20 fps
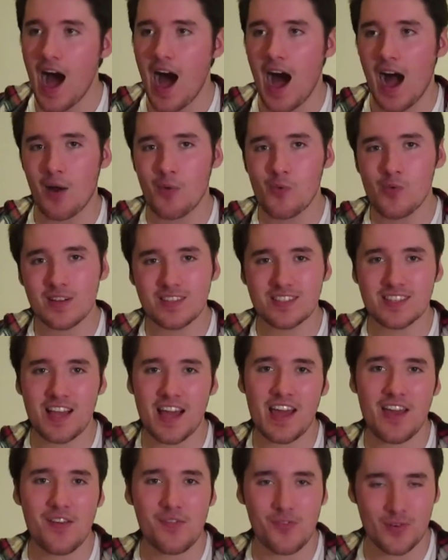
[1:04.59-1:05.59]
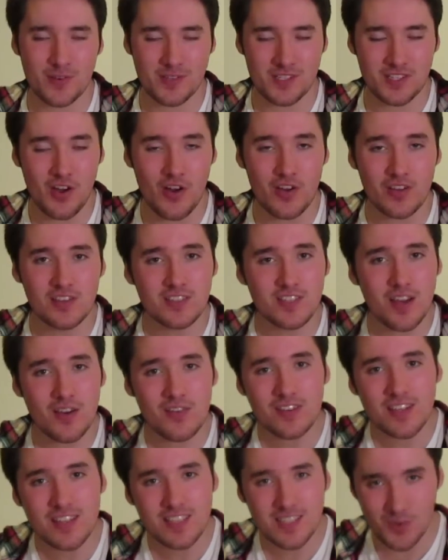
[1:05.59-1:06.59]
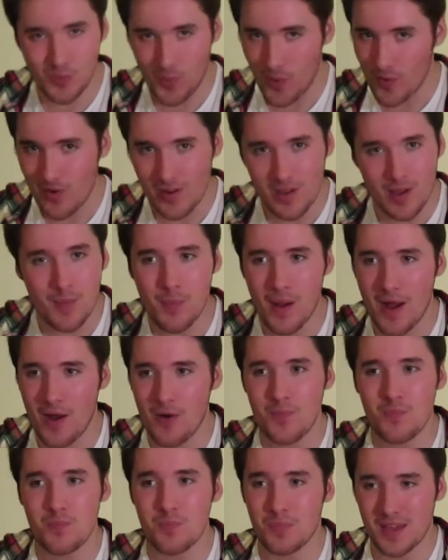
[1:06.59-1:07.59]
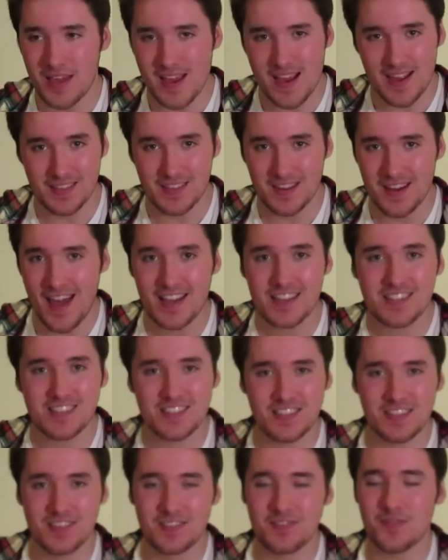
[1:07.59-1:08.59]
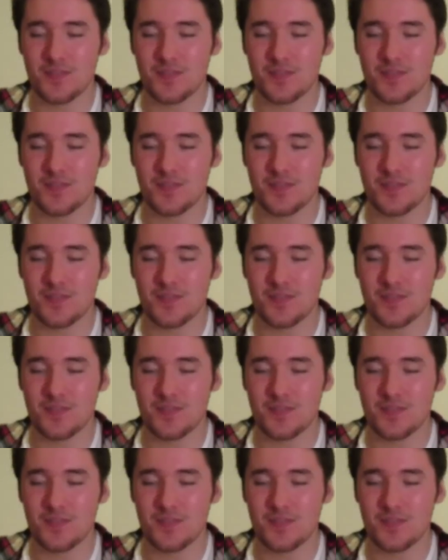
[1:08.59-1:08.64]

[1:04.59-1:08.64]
I would say, for a start, you don't need to worry about being the next